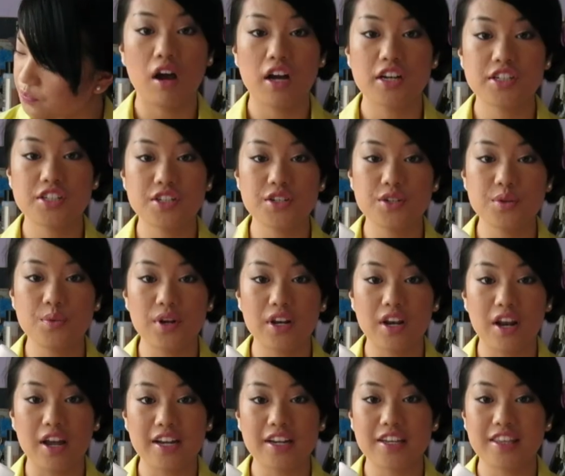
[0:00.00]
I do
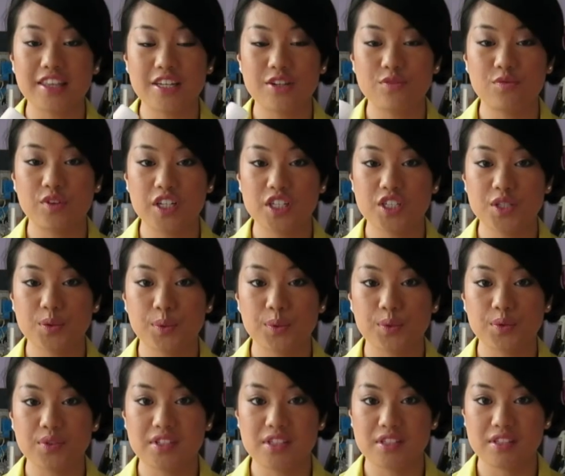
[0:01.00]
like the
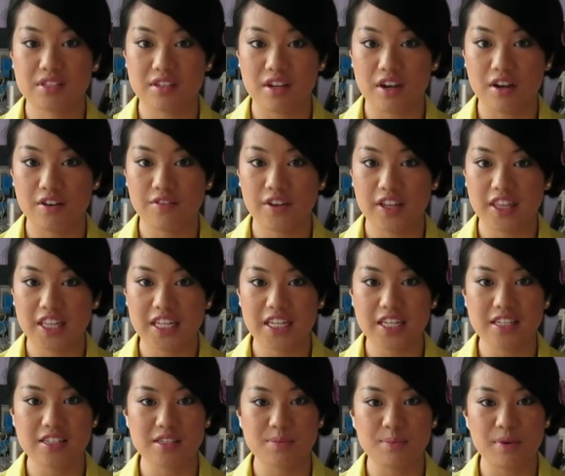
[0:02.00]
Rituals stuff. I think
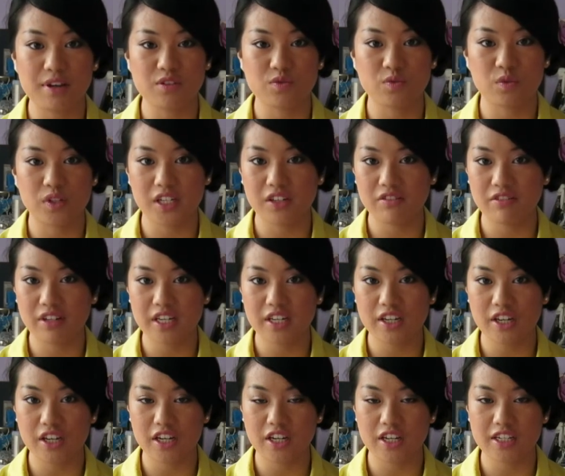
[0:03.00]
it smells really, really
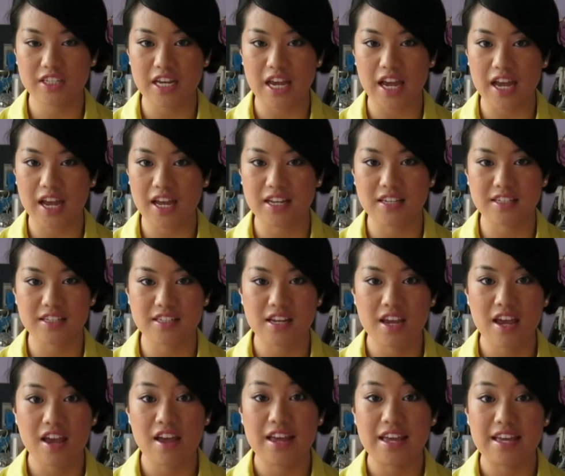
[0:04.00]
good, and
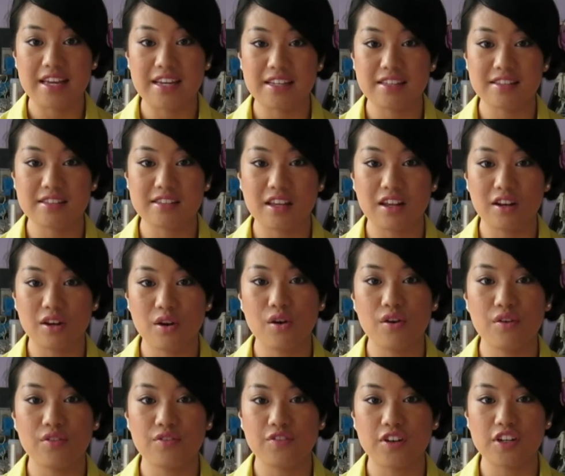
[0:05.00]
it's a lot
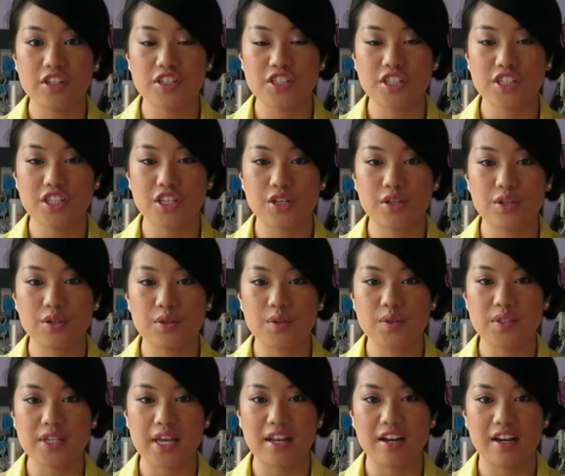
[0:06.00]
of fun to
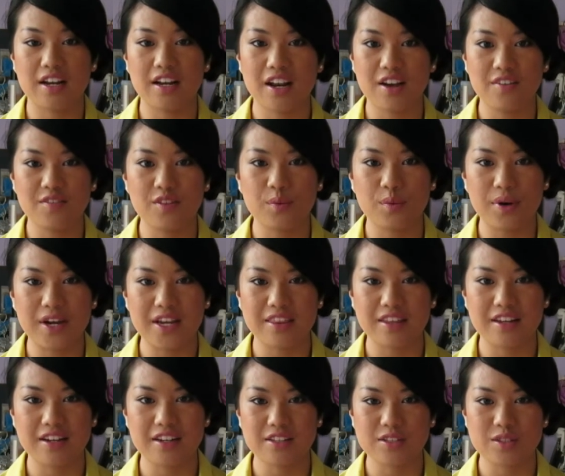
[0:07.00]
use, and I love the way
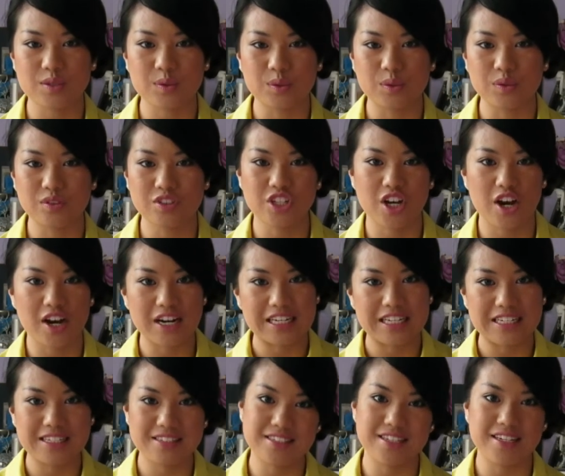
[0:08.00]
that it's all
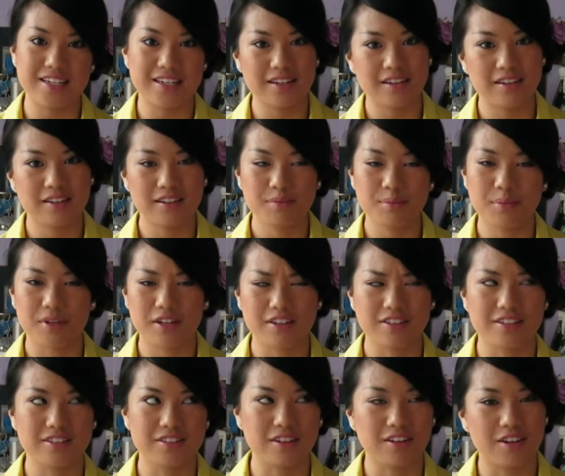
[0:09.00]
Chinesey
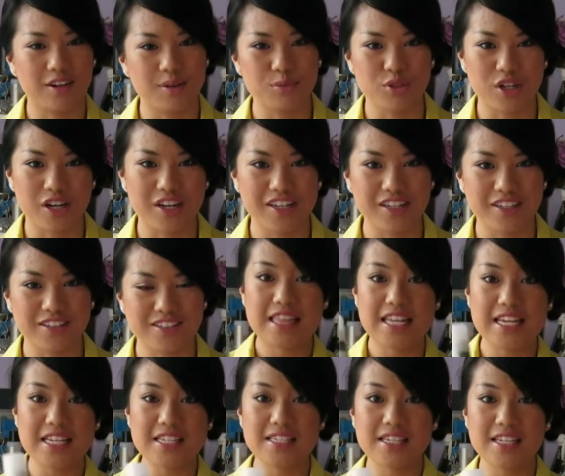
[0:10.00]
because I'm Chinese.
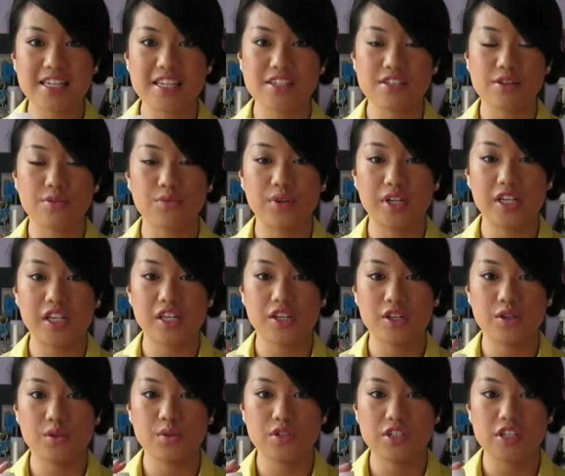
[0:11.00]
This is really
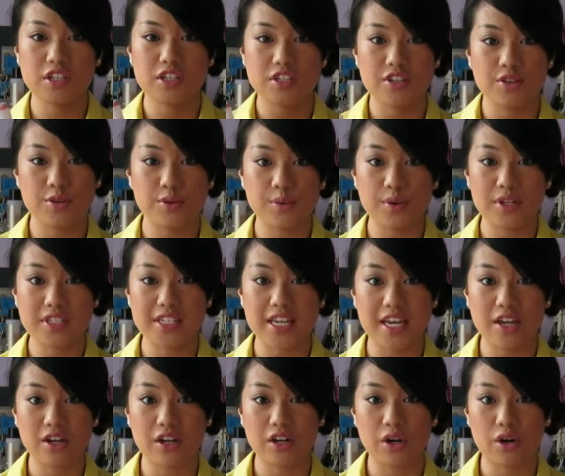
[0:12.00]
cute to
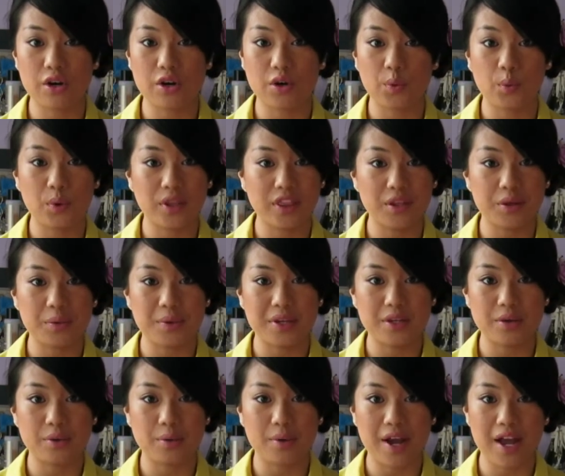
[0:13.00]
take along with you
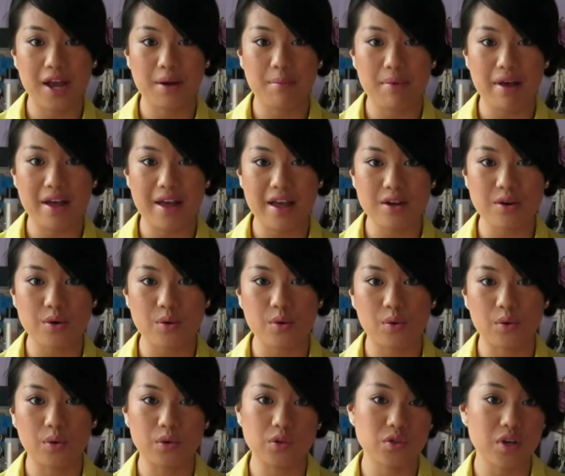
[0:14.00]
in your handbag
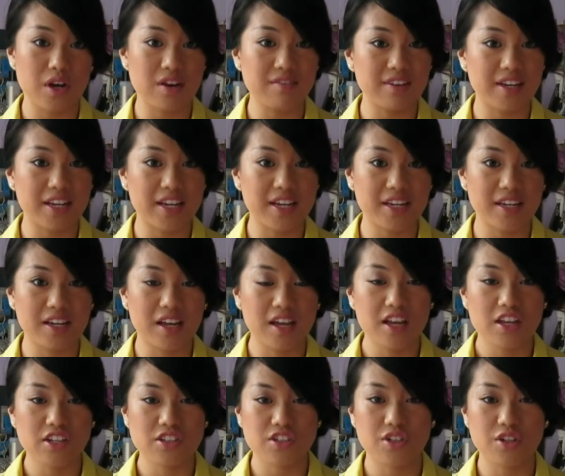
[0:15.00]
or travelling,
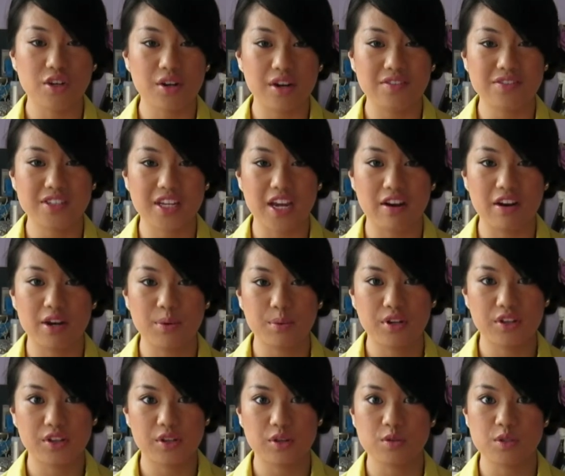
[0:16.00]
so you don't have to carry one
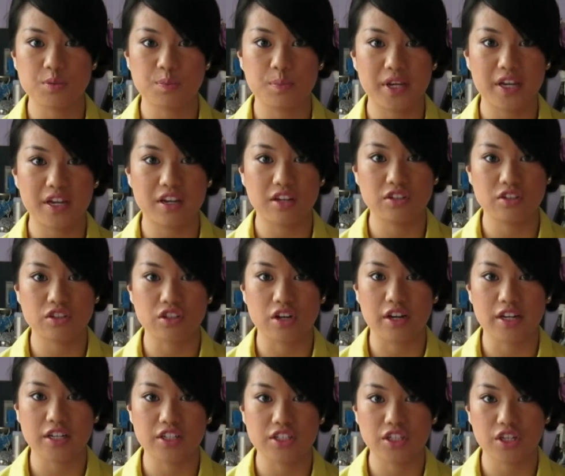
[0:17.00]
of those big
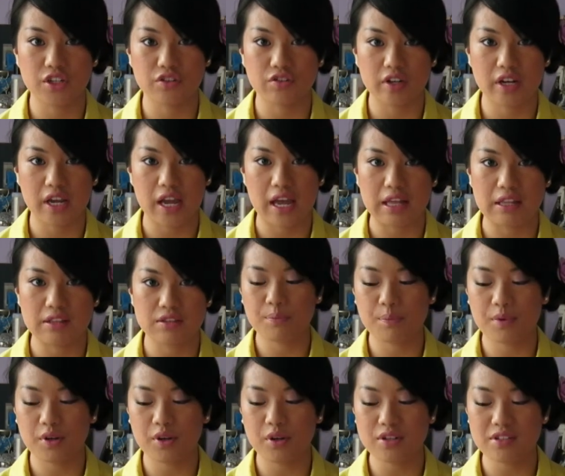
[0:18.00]
giant deodorant cans.
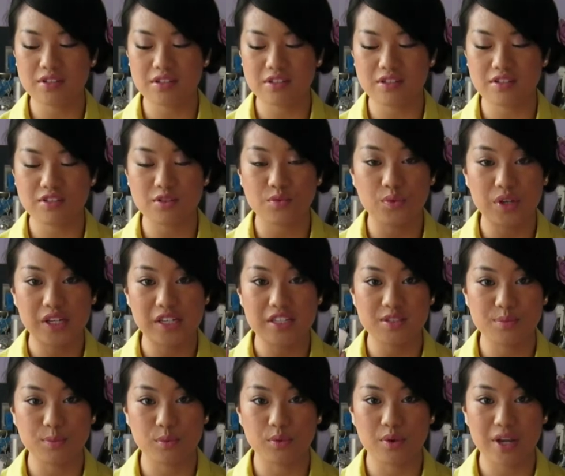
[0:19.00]
Because this is a really
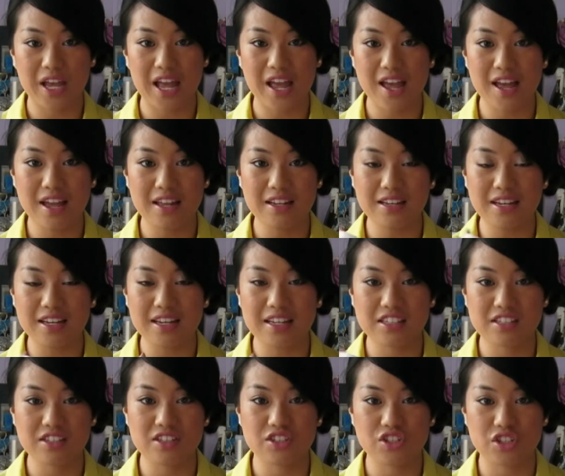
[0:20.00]
small can,
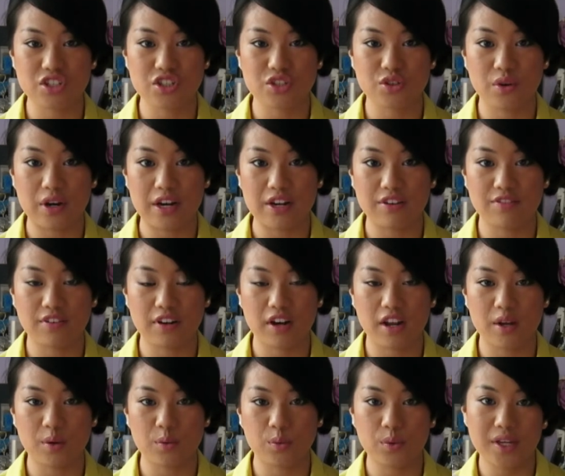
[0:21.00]
it's just great for
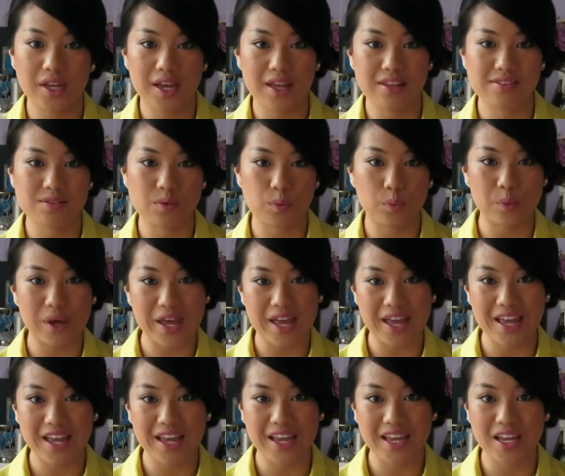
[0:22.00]
like weekends
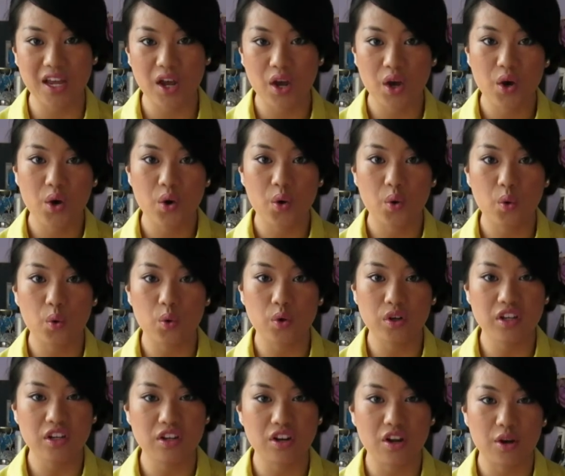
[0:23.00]
away, or
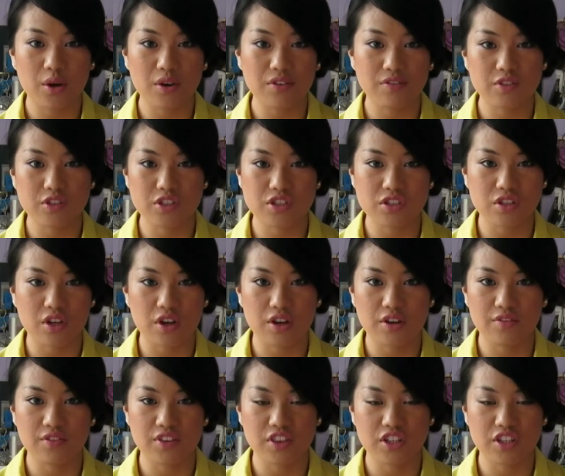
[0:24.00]
you know, if you're just going for